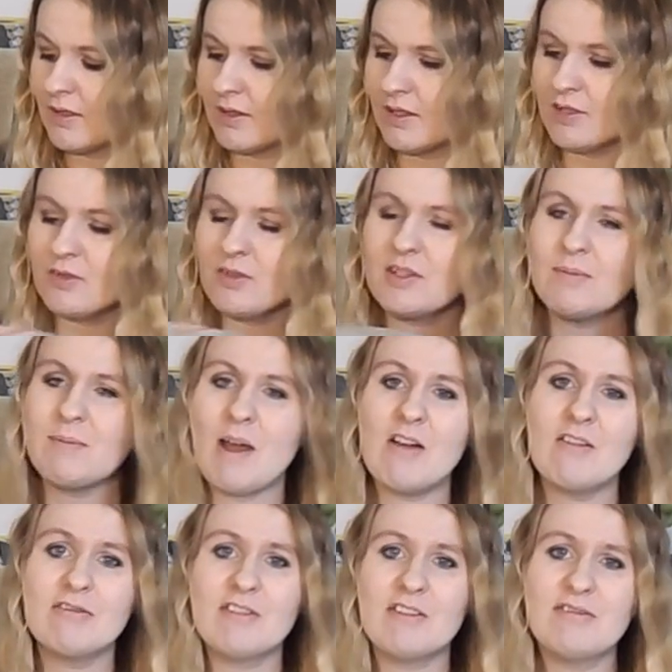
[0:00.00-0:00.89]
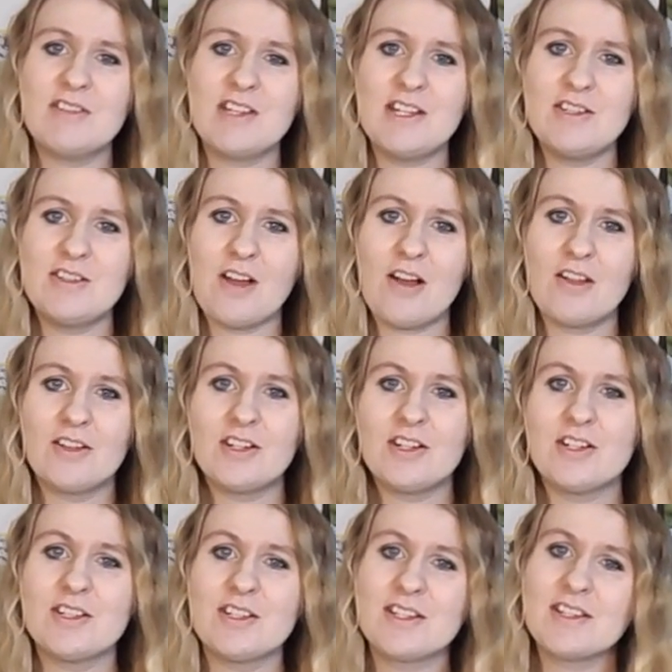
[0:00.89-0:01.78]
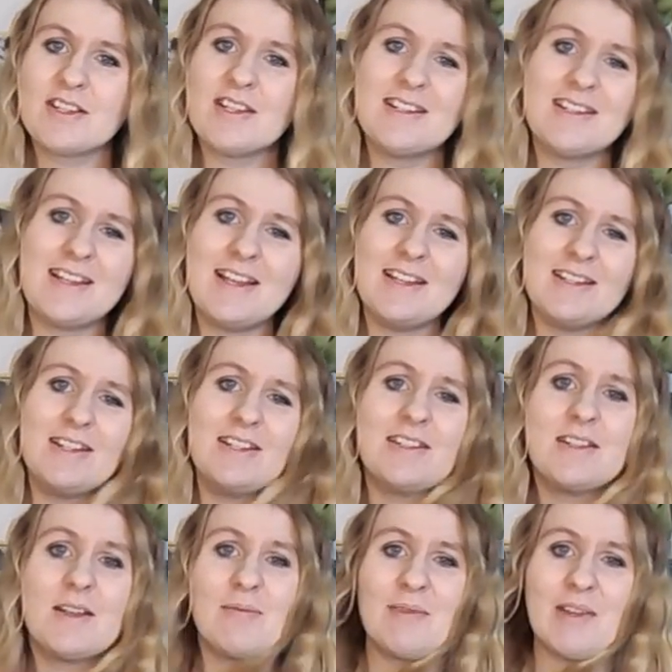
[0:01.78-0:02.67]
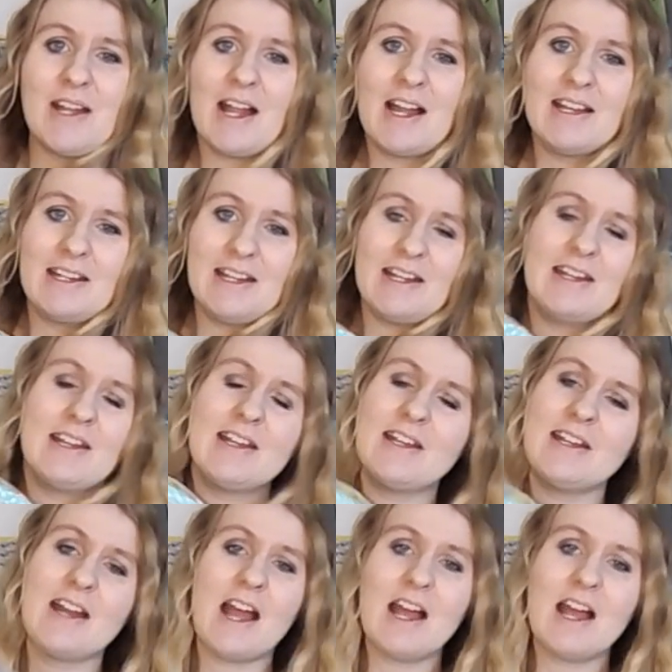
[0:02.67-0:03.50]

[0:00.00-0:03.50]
This was about $15. This isn't something I needed.